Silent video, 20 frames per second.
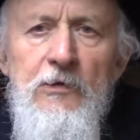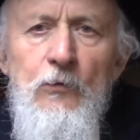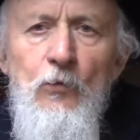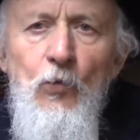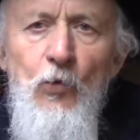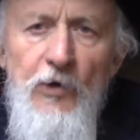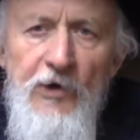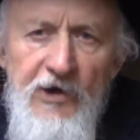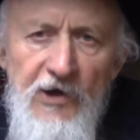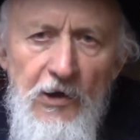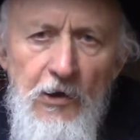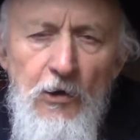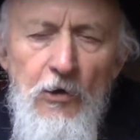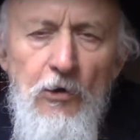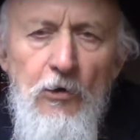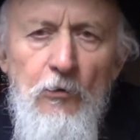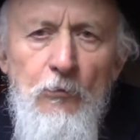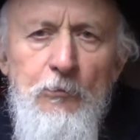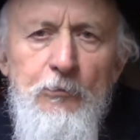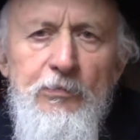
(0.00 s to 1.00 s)
really
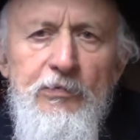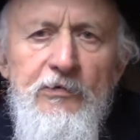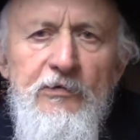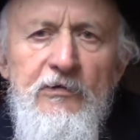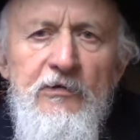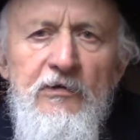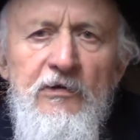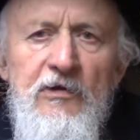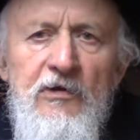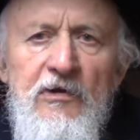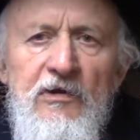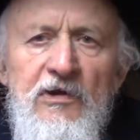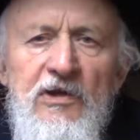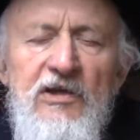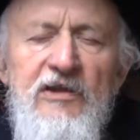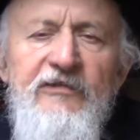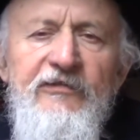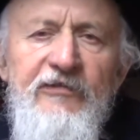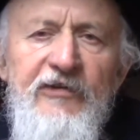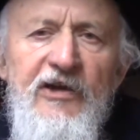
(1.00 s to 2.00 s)
hope
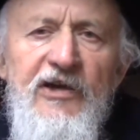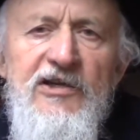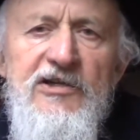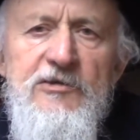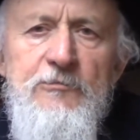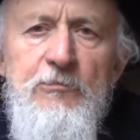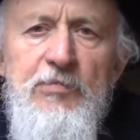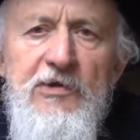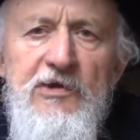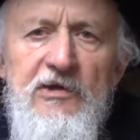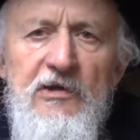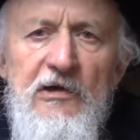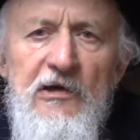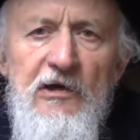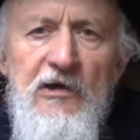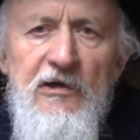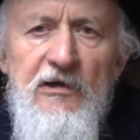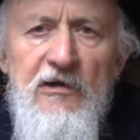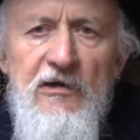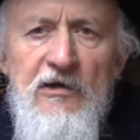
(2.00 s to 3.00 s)
that very
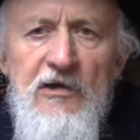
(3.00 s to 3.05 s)
speedily